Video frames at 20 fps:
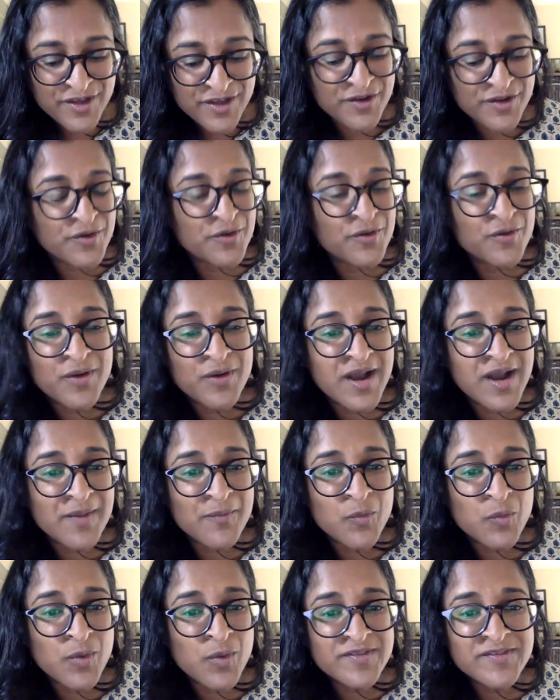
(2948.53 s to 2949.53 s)
you know,
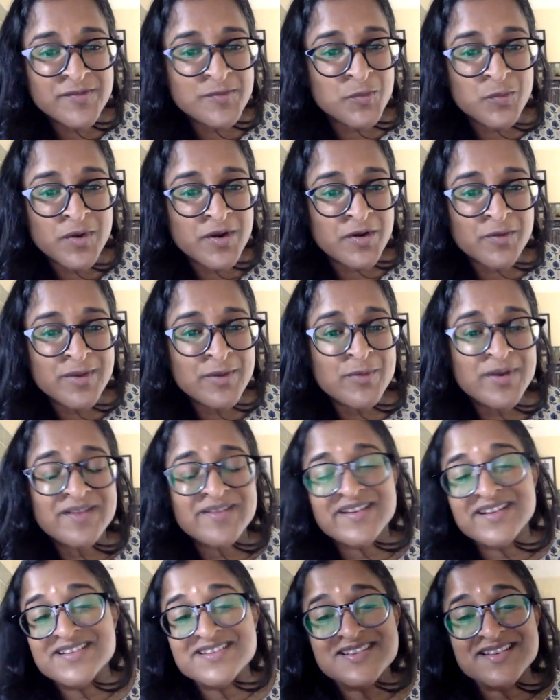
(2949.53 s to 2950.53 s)
um, what's, what are we
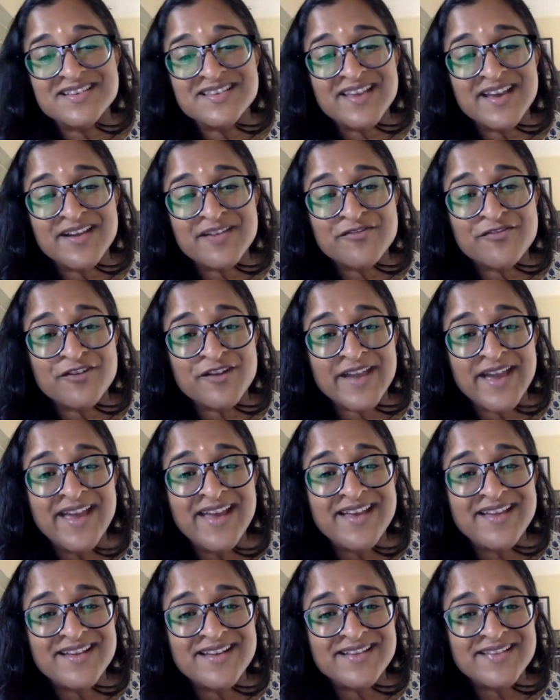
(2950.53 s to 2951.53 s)
willing to like
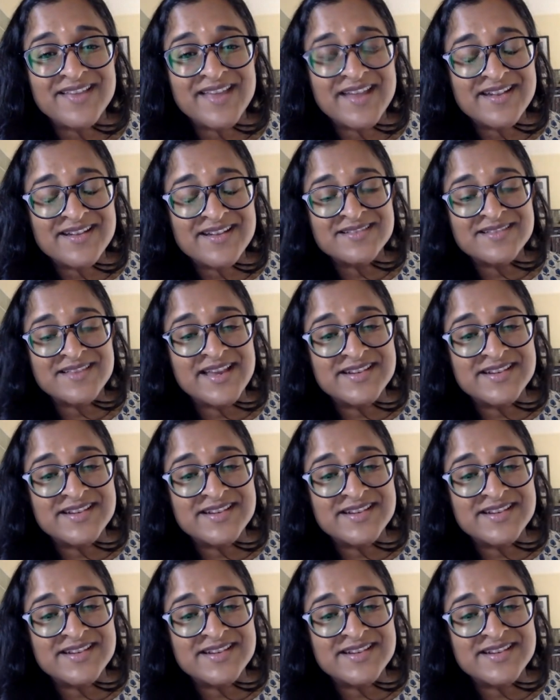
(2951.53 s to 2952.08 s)
forget and let,